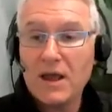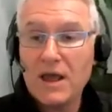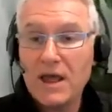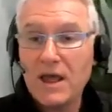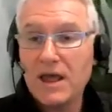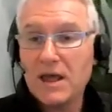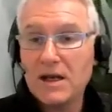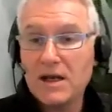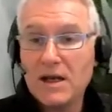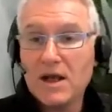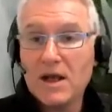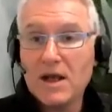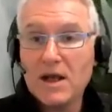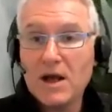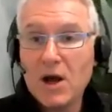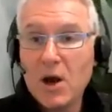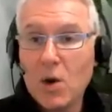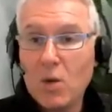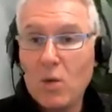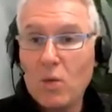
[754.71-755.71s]
in
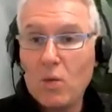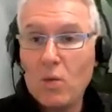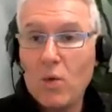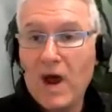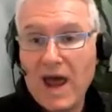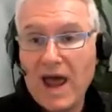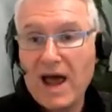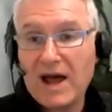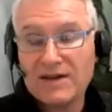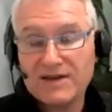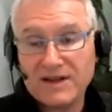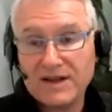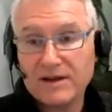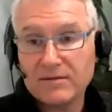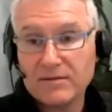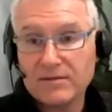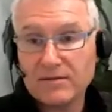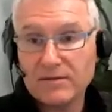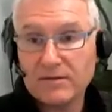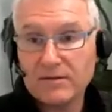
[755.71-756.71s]
warehousing,
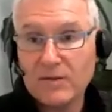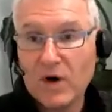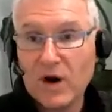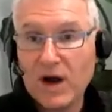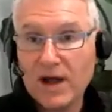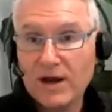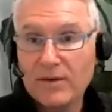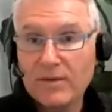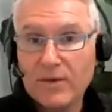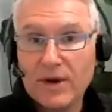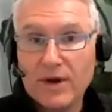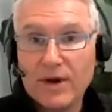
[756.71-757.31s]
right?